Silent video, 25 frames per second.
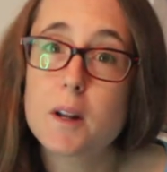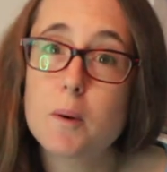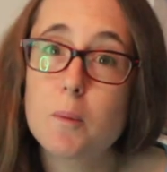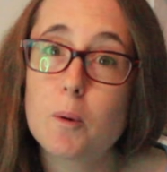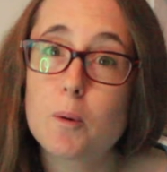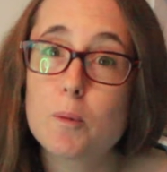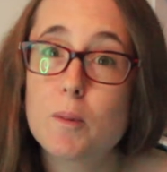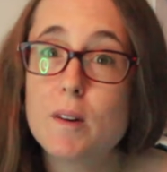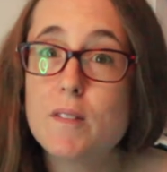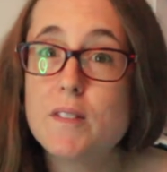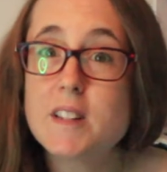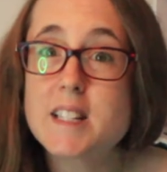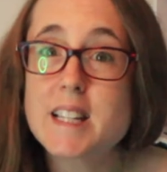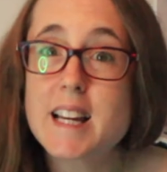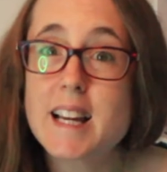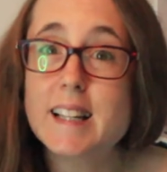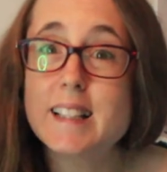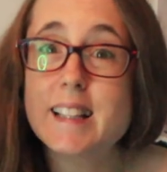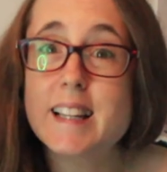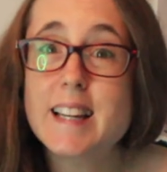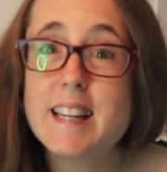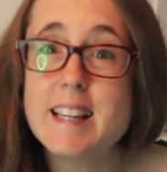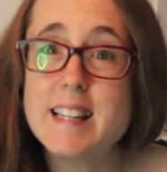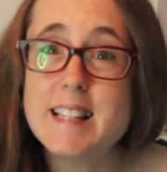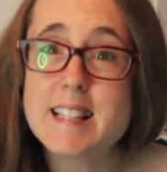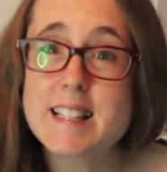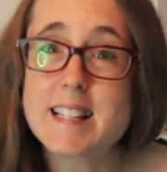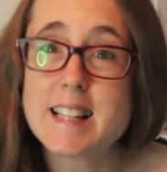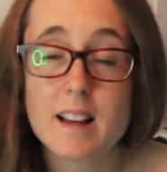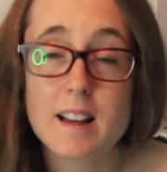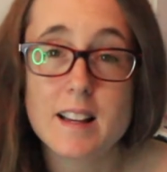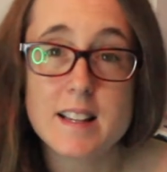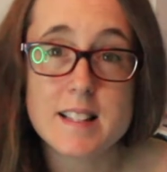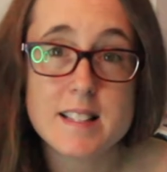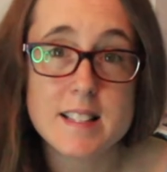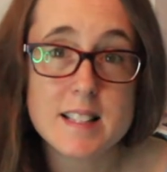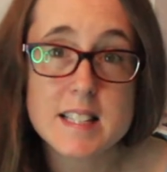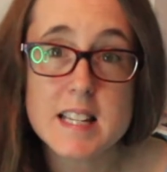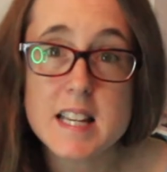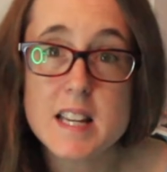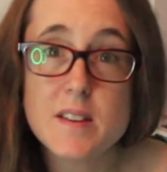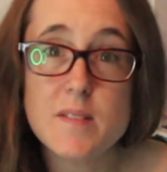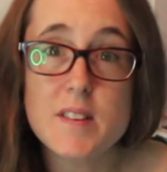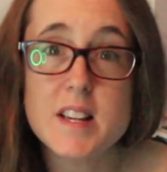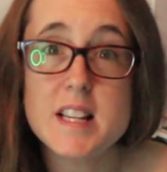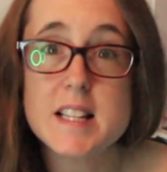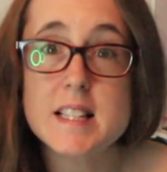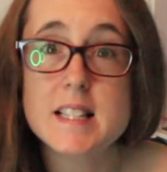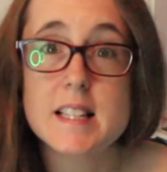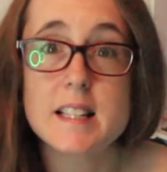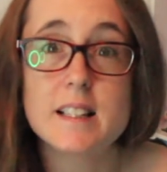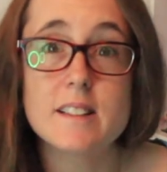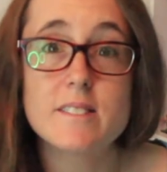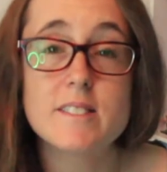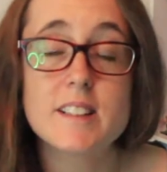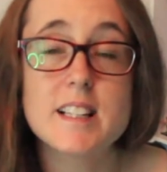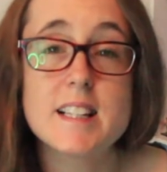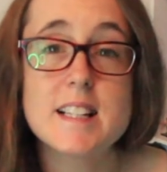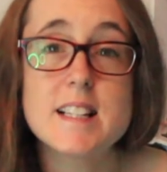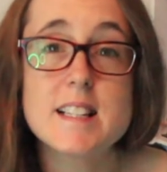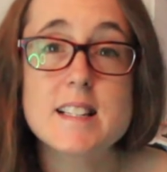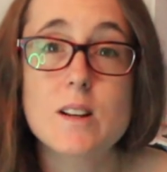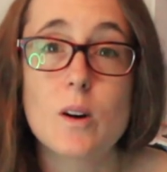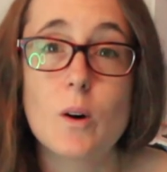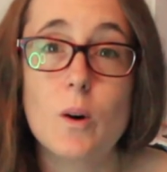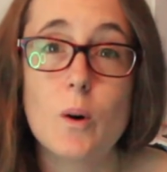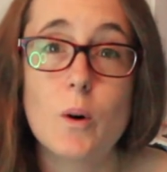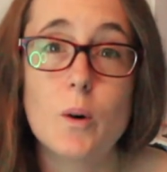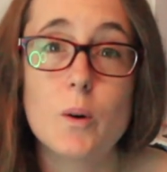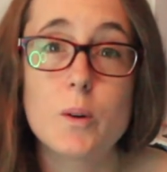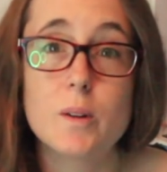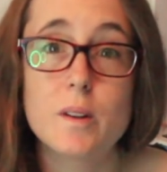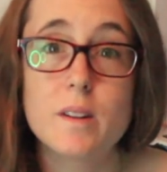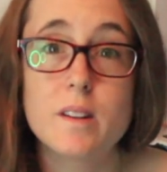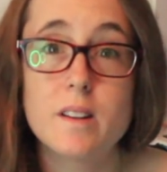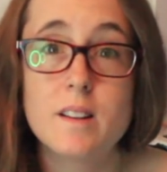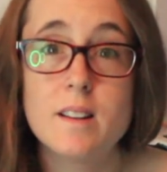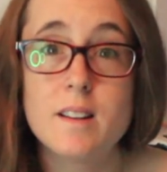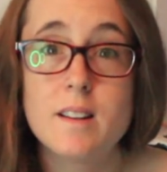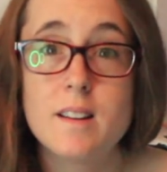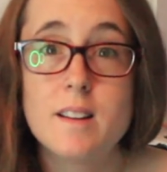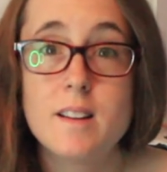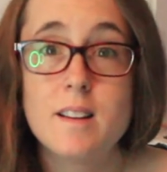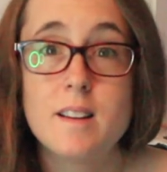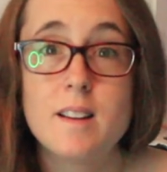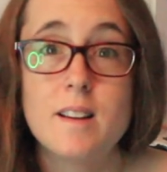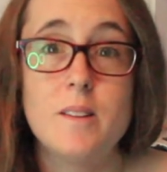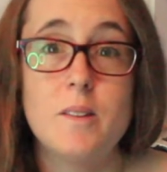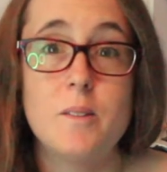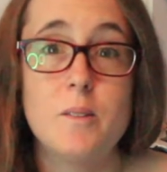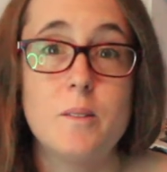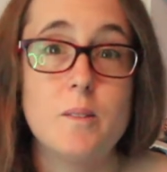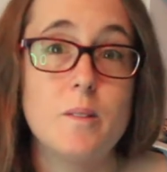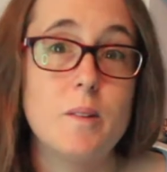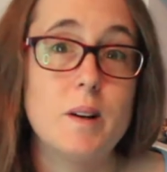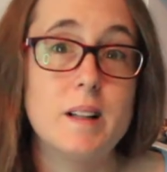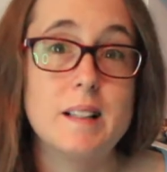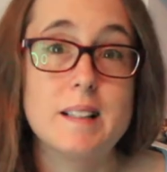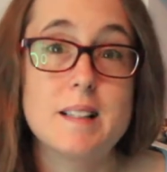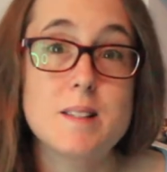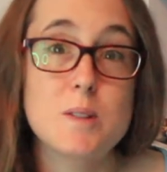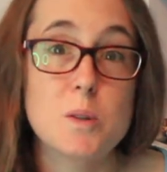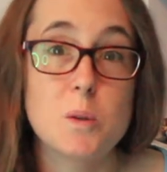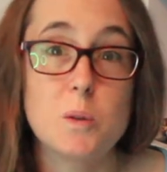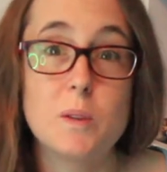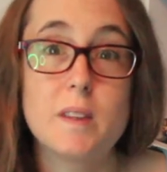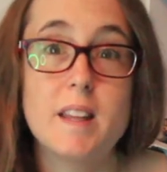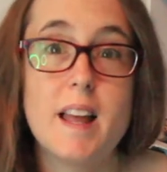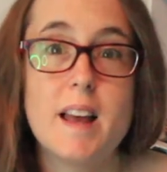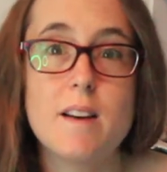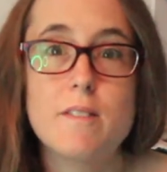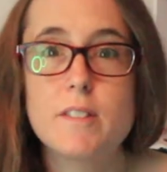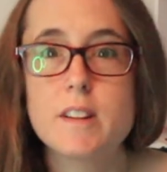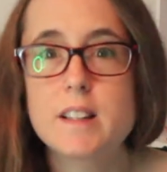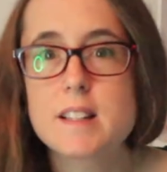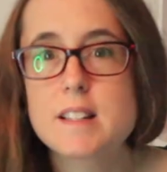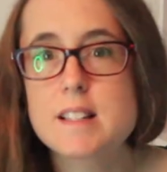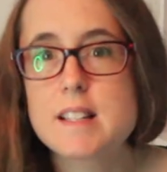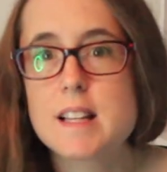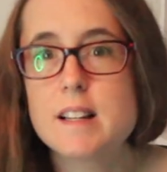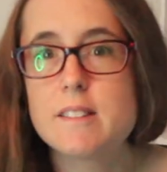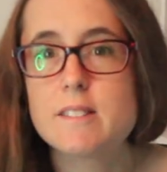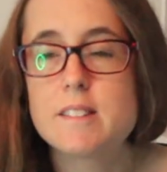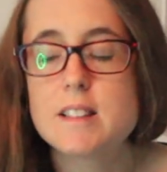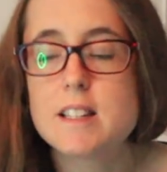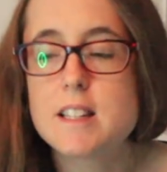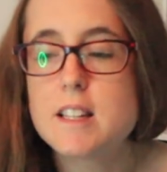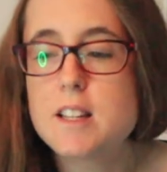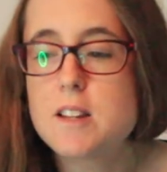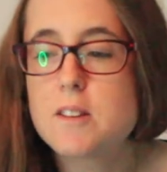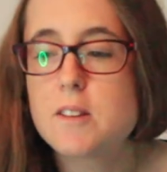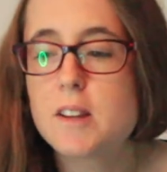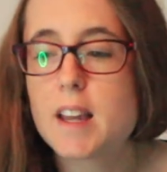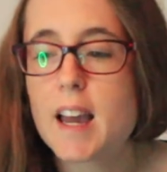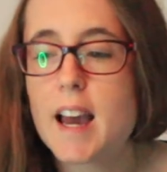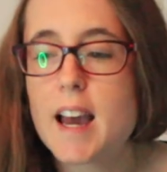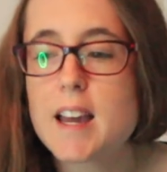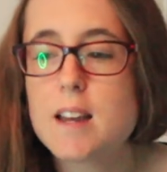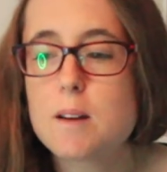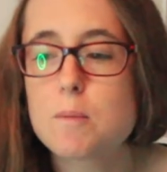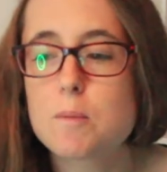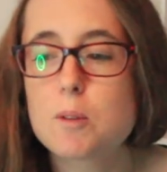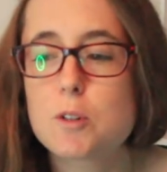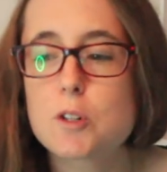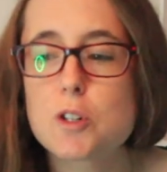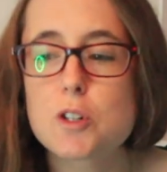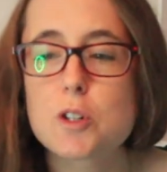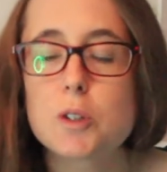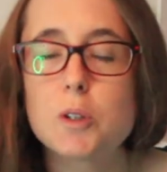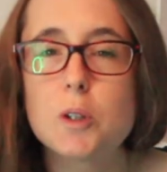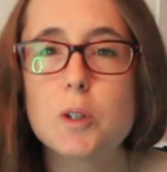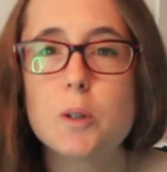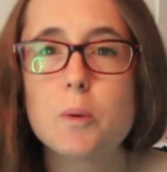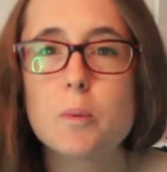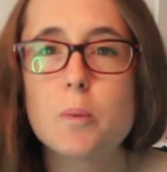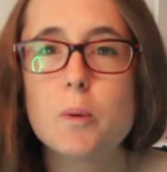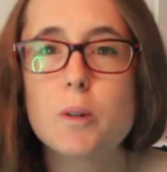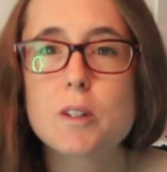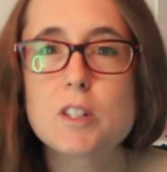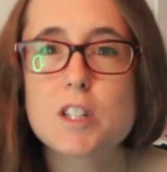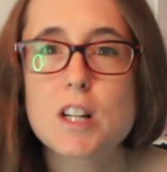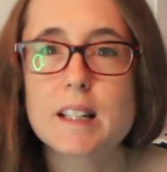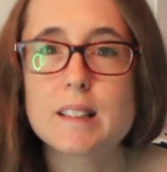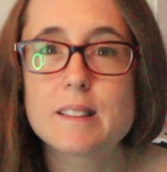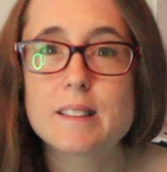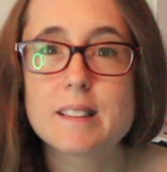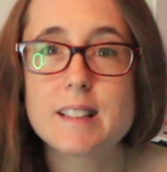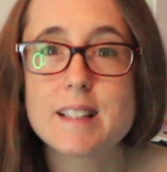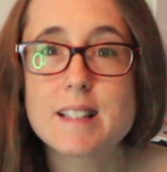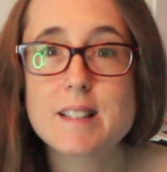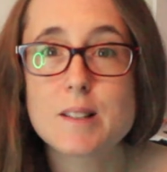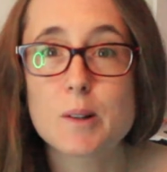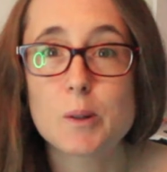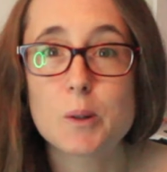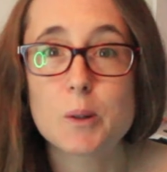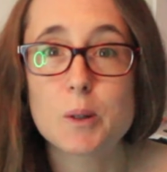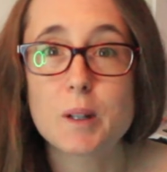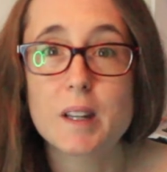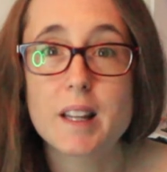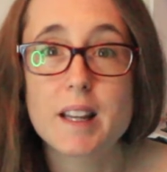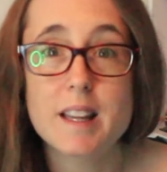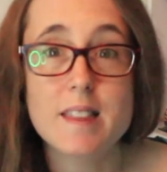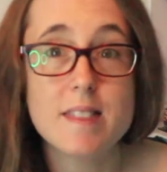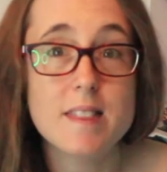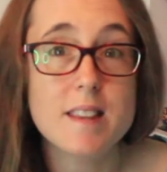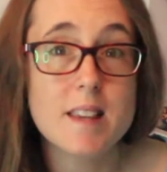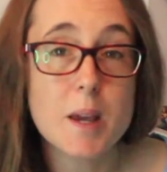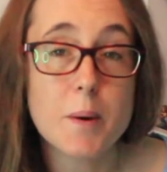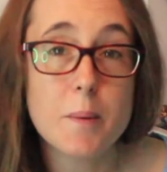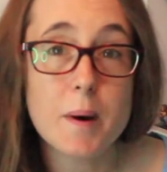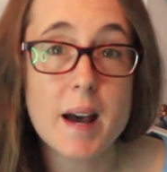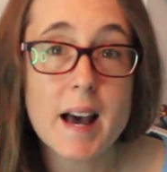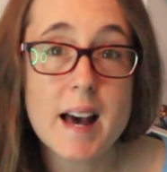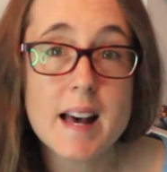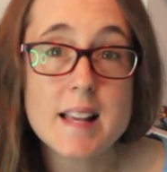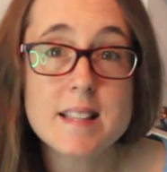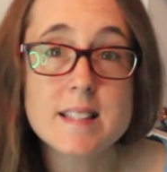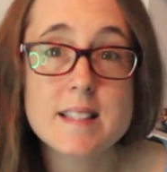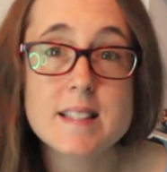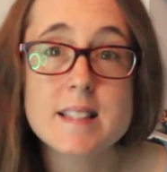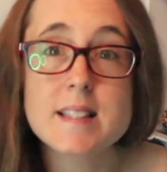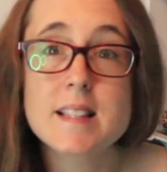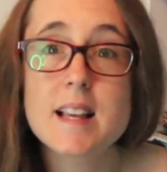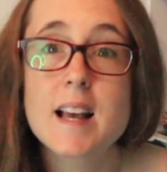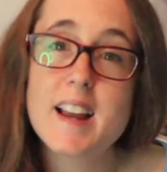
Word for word: know what Riverdale is, it's a T V series on Well, it's on Netflix here in the U K. I'm not sure what channel it's on in the U S.